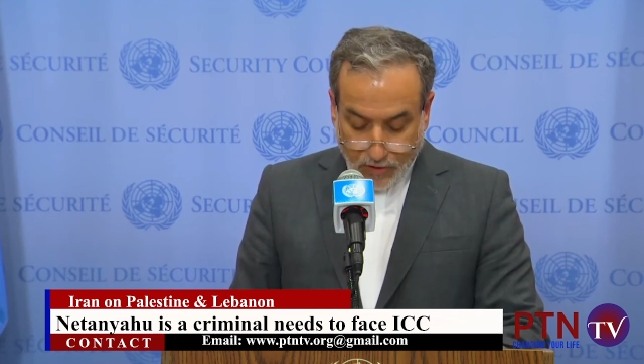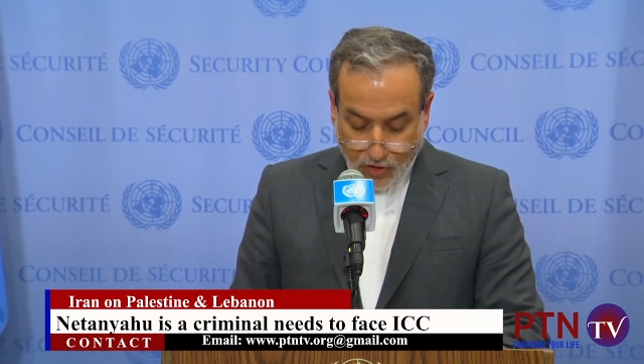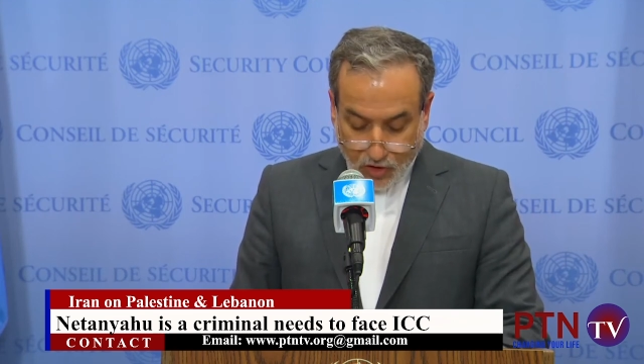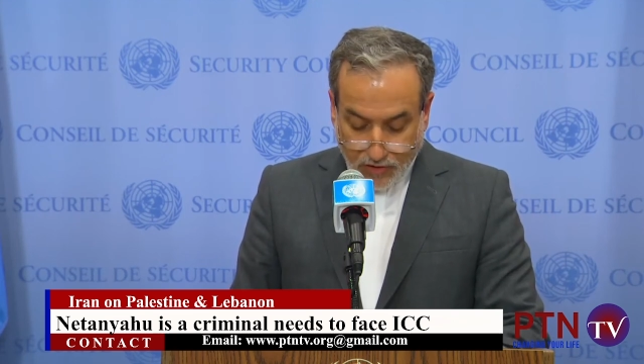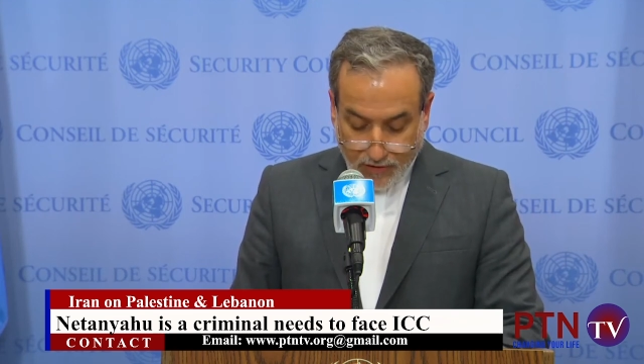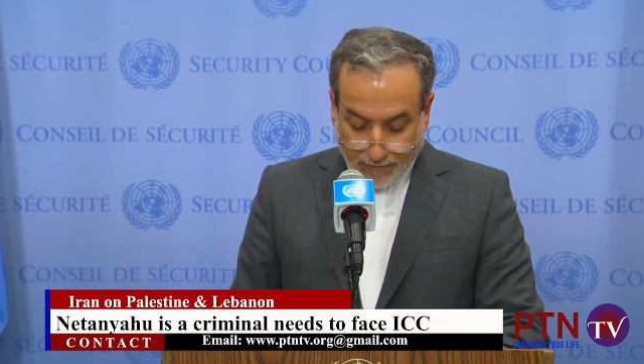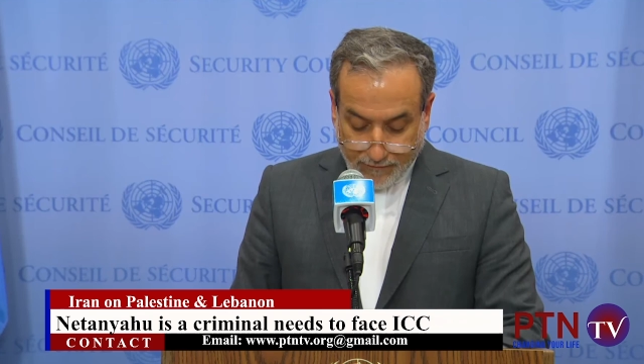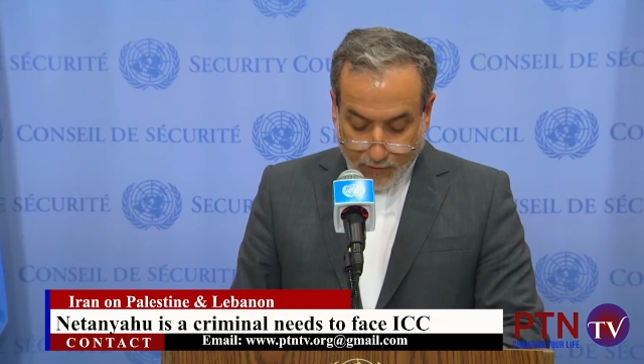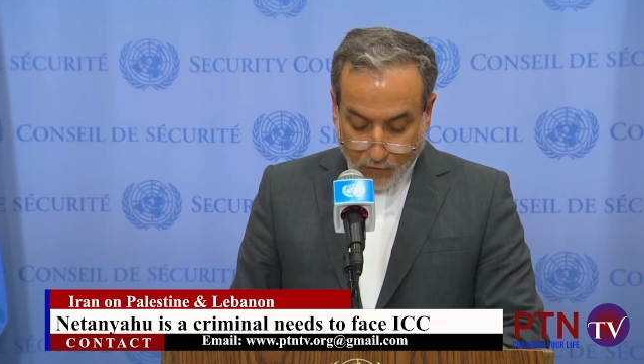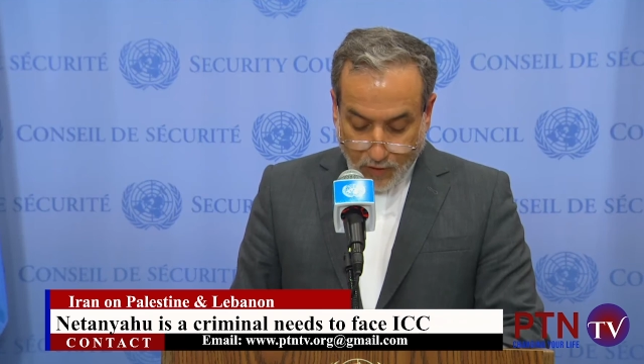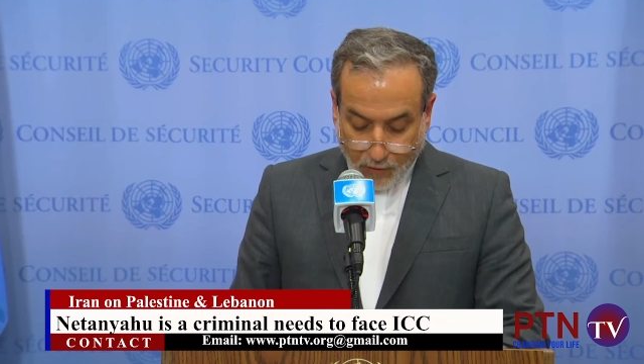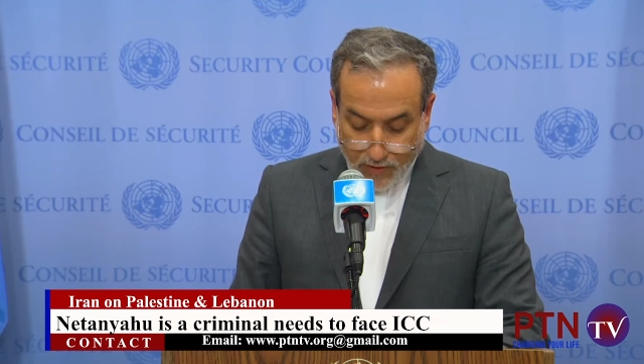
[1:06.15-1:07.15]
Just a
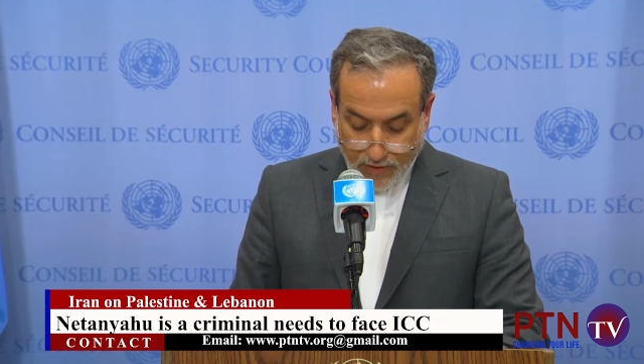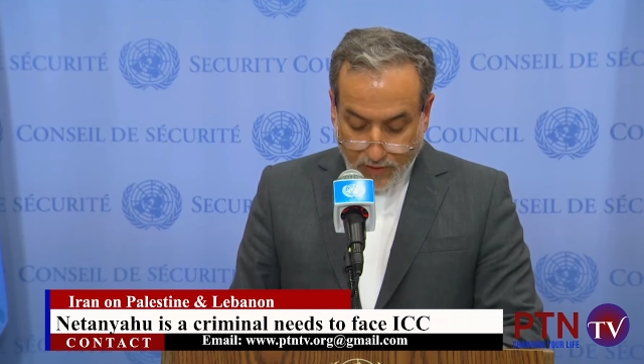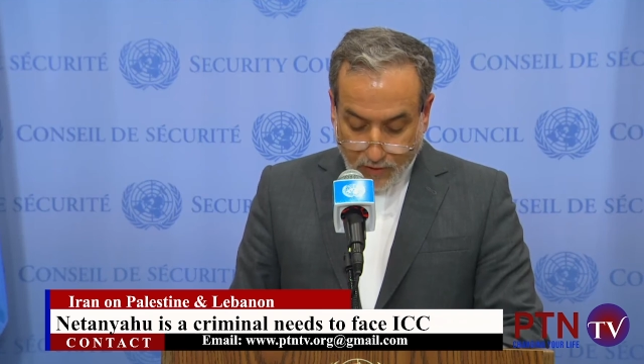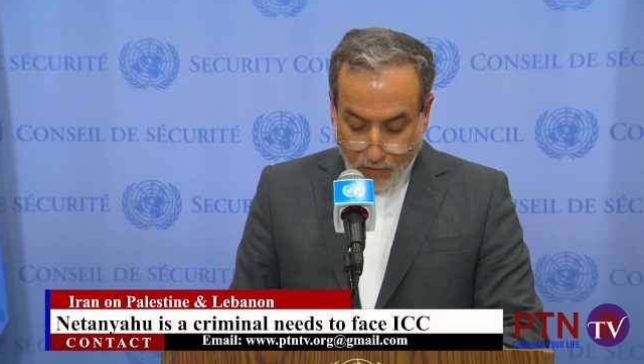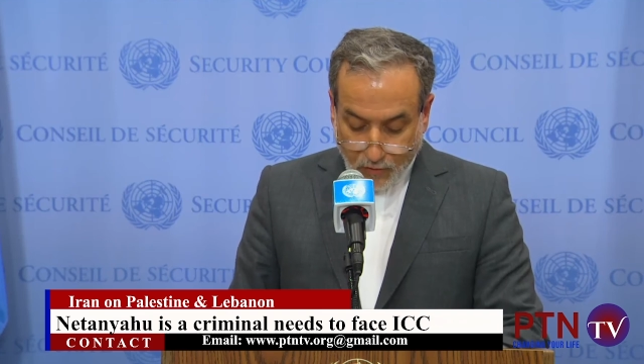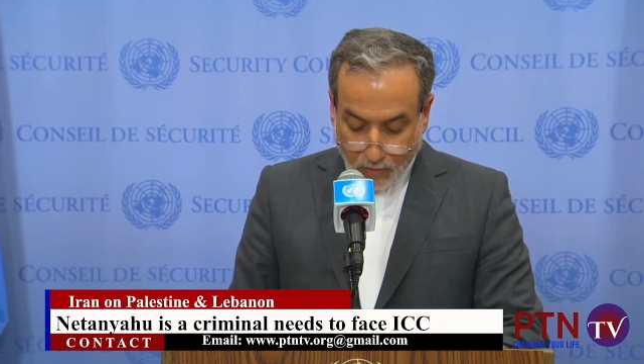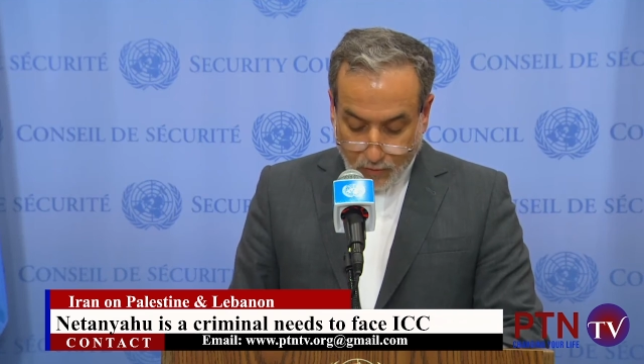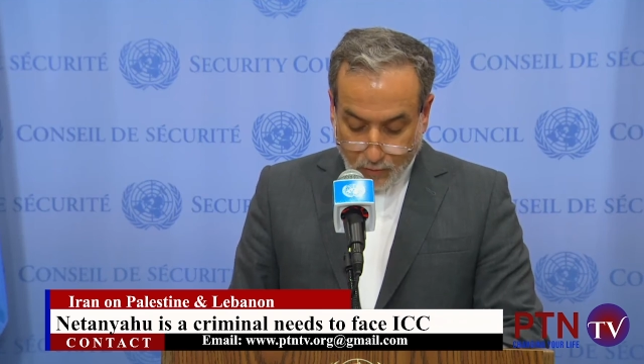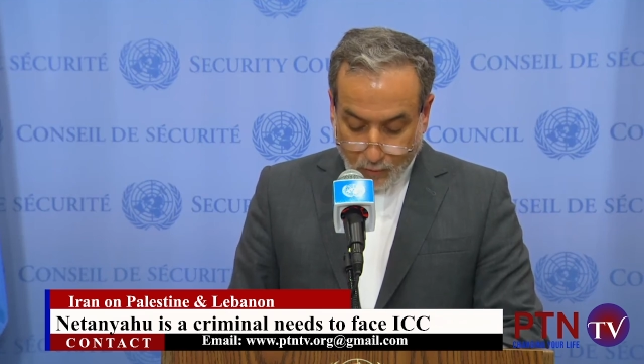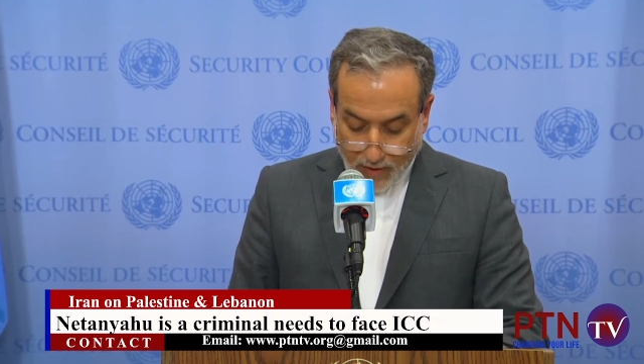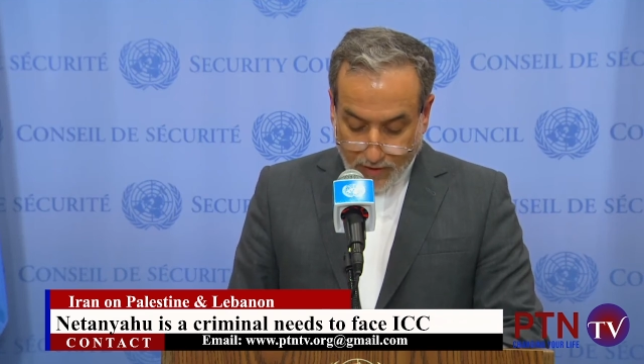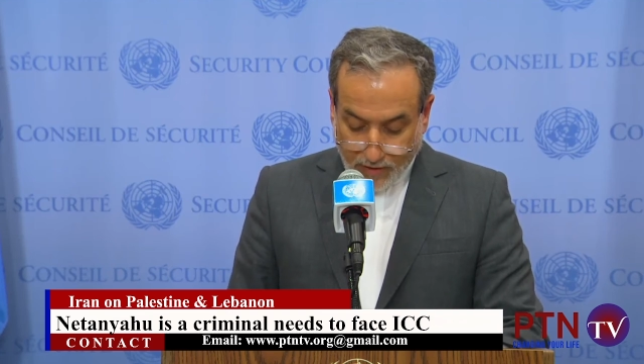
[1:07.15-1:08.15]
few hours ago,
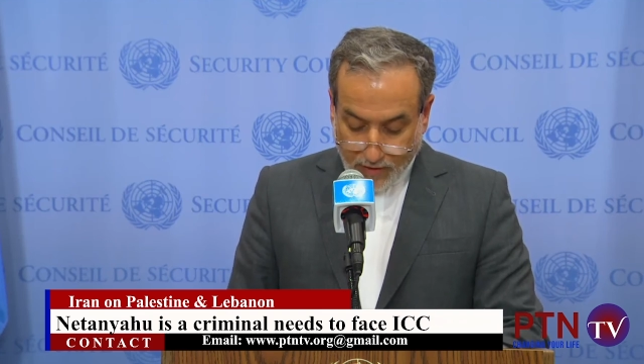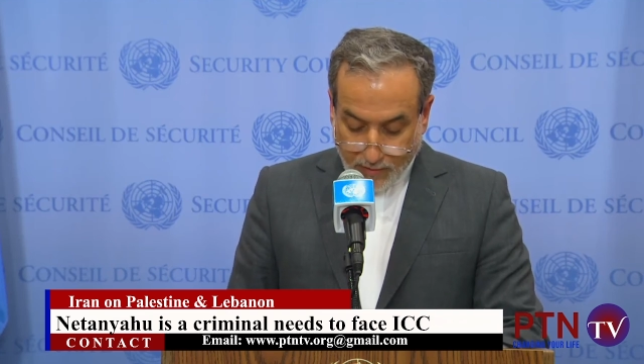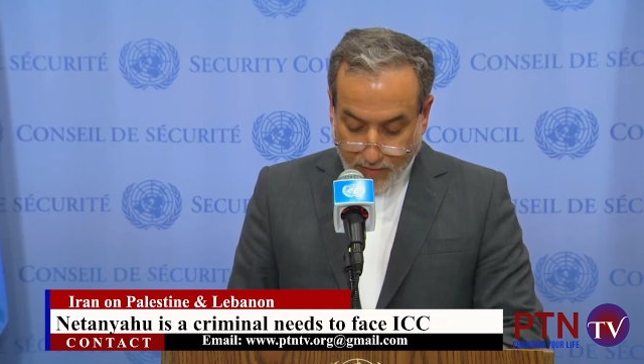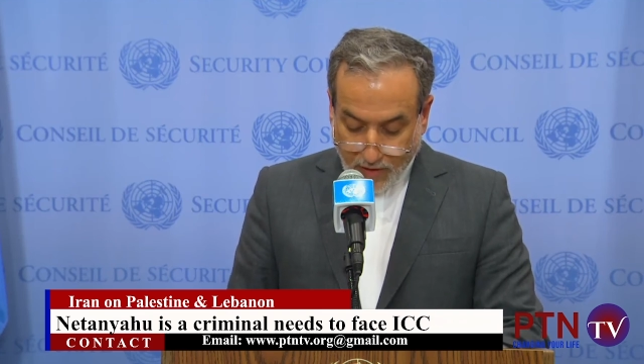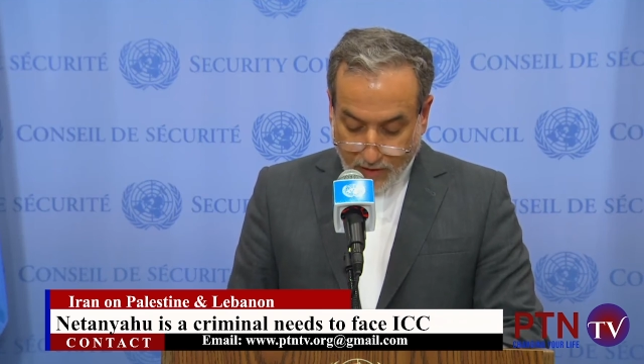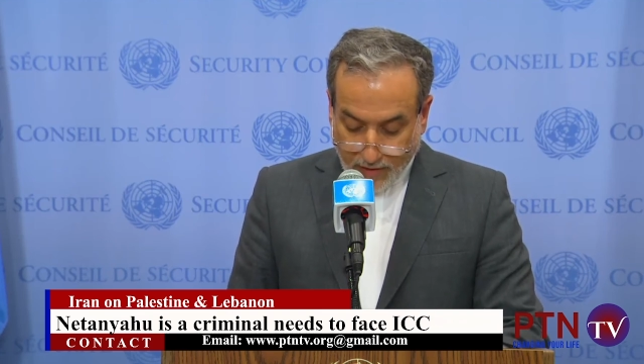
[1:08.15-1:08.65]
when criminal